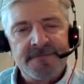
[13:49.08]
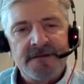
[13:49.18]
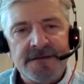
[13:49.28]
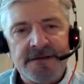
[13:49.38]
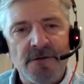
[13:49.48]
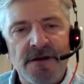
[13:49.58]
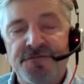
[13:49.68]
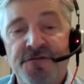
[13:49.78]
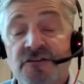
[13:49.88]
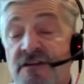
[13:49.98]
If,
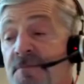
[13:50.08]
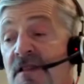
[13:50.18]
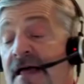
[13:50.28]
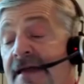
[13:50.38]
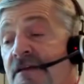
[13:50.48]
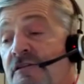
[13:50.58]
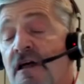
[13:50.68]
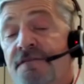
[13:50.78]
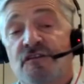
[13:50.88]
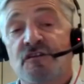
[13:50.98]
for example, I could
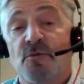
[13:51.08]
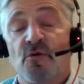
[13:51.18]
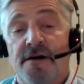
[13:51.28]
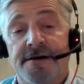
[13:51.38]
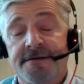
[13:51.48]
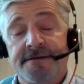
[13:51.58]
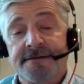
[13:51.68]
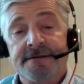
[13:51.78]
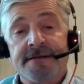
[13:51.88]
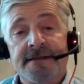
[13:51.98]
love a sport
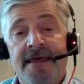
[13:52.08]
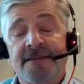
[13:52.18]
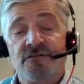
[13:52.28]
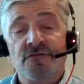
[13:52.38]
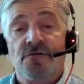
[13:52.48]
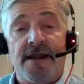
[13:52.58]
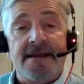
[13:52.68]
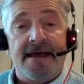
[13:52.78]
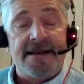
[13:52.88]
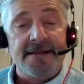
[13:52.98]
and do great
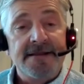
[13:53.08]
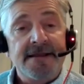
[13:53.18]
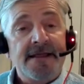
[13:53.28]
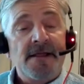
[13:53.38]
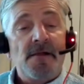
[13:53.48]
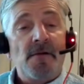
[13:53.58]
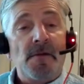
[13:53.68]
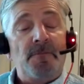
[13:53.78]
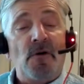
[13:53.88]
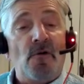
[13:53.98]
at it,
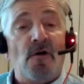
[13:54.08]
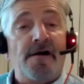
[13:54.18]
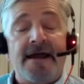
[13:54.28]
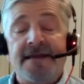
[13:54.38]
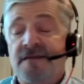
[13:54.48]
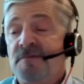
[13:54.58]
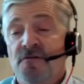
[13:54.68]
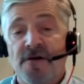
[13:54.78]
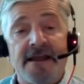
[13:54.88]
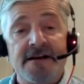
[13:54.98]
or I could be
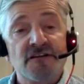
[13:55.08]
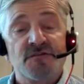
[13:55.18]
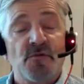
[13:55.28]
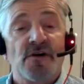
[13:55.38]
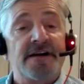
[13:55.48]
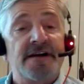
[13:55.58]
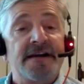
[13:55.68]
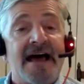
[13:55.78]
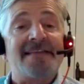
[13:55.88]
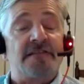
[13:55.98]
great at a sport and
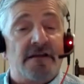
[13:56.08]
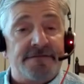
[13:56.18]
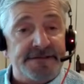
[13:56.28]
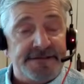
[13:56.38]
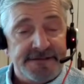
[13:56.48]
not love it.